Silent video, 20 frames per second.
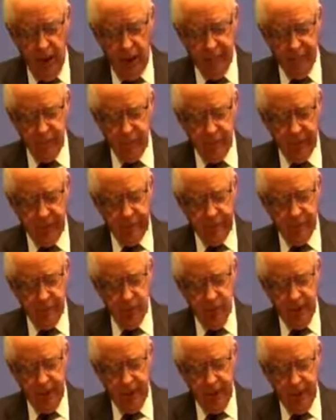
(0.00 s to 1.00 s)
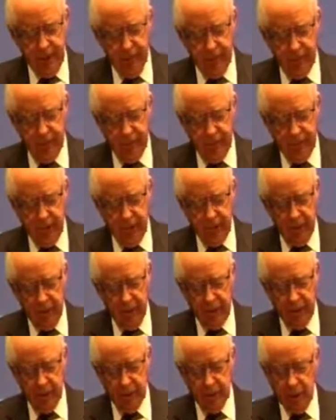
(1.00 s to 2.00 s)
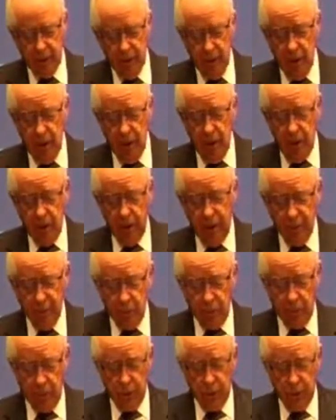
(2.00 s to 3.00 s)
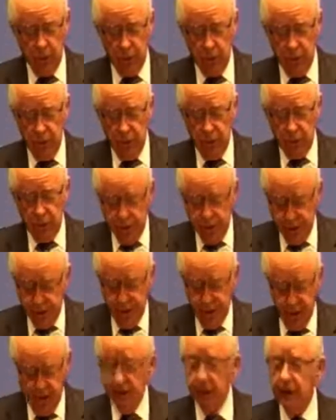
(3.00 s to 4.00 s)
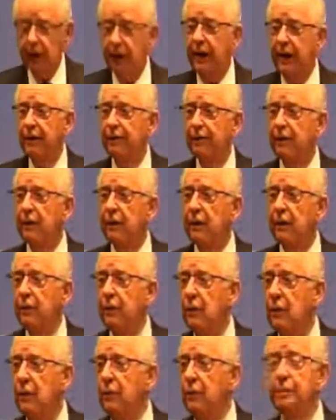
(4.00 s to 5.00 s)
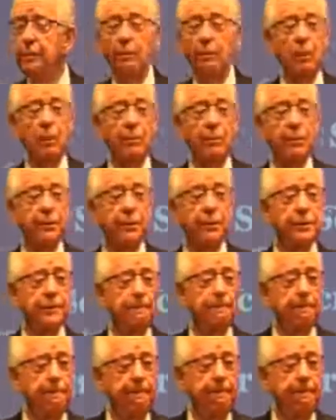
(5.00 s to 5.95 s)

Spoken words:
of the Lamb slain from the foundation of the world. Listen very carefully in these closing moments.